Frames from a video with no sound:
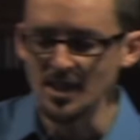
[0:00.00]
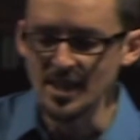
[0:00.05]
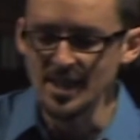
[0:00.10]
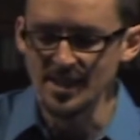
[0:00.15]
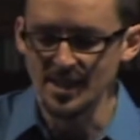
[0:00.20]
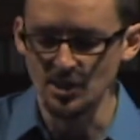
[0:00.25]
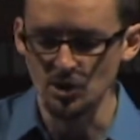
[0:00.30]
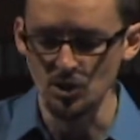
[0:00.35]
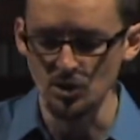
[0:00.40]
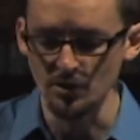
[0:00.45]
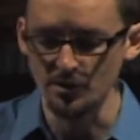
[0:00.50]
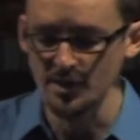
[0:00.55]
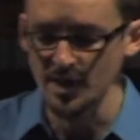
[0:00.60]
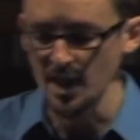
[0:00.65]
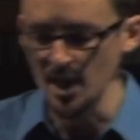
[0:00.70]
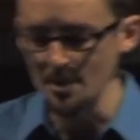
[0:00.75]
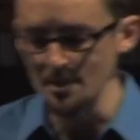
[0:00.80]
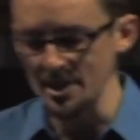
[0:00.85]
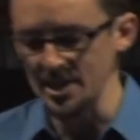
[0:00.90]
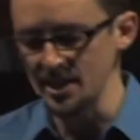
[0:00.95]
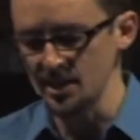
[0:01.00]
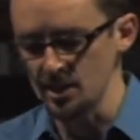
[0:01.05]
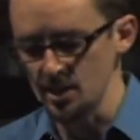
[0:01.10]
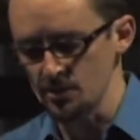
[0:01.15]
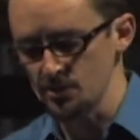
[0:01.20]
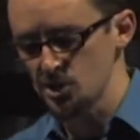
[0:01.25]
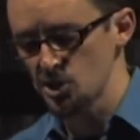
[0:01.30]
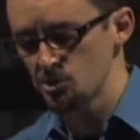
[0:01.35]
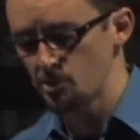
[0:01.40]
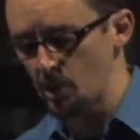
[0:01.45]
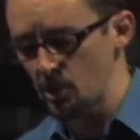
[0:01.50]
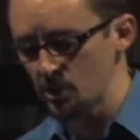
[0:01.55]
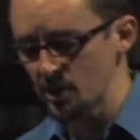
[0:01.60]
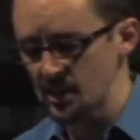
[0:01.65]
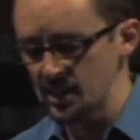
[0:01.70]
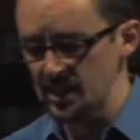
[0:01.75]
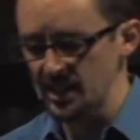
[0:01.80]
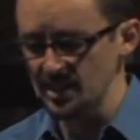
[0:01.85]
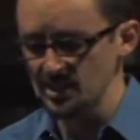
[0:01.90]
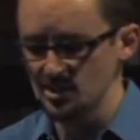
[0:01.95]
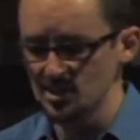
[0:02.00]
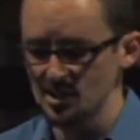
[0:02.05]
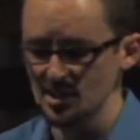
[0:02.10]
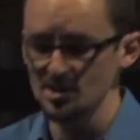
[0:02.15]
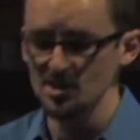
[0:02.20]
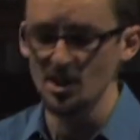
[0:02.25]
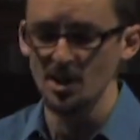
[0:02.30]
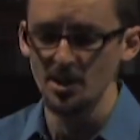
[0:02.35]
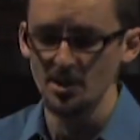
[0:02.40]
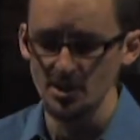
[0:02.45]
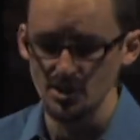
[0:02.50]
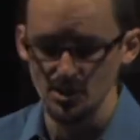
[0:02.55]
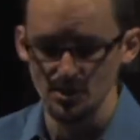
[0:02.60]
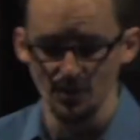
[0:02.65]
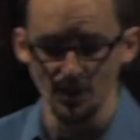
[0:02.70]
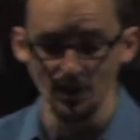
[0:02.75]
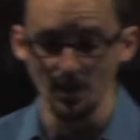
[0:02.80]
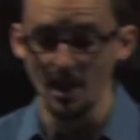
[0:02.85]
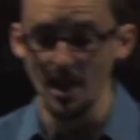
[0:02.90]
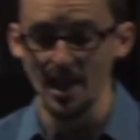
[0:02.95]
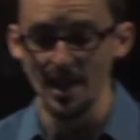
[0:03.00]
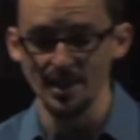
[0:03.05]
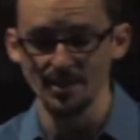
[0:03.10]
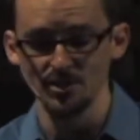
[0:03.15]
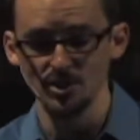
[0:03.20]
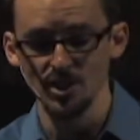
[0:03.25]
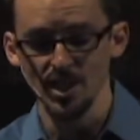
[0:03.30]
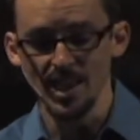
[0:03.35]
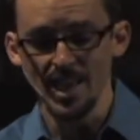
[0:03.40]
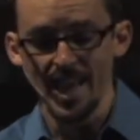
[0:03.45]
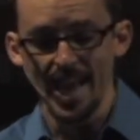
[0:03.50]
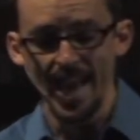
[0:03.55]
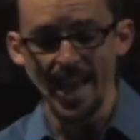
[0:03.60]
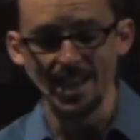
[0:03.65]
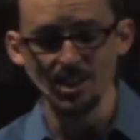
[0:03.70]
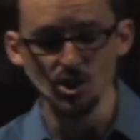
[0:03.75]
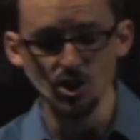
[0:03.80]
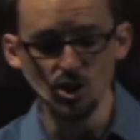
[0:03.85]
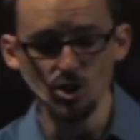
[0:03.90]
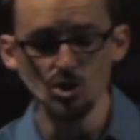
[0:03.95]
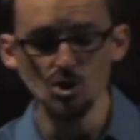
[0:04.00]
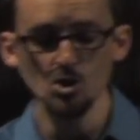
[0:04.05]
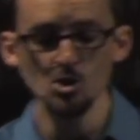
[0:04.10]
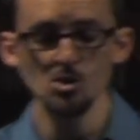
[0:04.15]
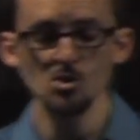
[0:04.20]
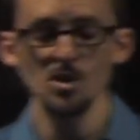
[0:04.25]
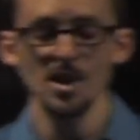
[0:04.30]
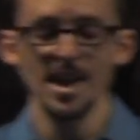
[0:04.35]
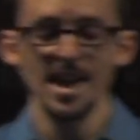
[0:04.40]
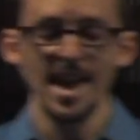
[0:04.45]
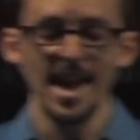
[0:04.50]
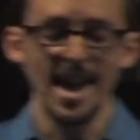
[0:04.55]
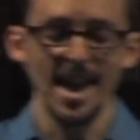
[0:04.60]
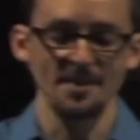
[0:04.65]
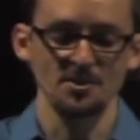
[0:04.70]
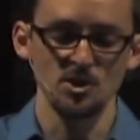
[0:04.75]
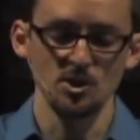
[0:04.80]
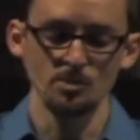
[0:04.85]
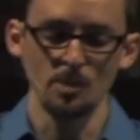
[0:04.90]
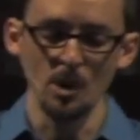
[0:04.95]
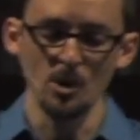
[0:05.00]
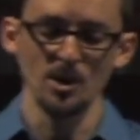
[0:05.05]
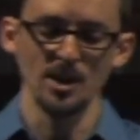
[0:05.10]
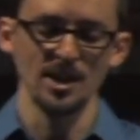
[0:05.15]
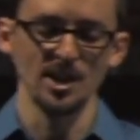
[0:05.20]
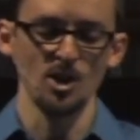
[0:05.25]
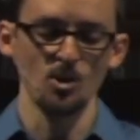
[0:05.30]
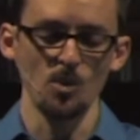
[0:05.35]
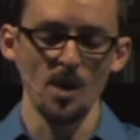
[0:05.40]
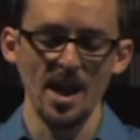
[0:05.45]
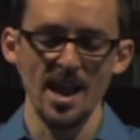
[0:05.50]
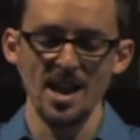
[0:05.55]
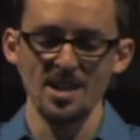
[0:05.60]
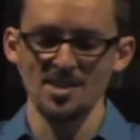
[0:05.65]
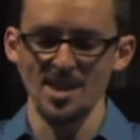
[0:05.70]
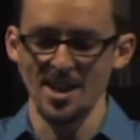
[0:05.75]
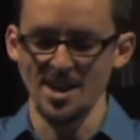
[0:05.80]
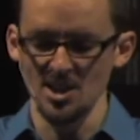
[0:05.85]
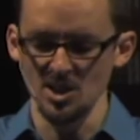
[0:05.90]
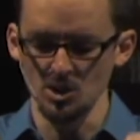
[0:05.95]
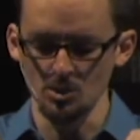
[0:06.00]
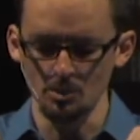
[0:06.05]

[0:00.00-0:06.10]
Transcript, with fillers: you that you have come in and you've spoken into the darkness of our lives, and you have spoken in a way that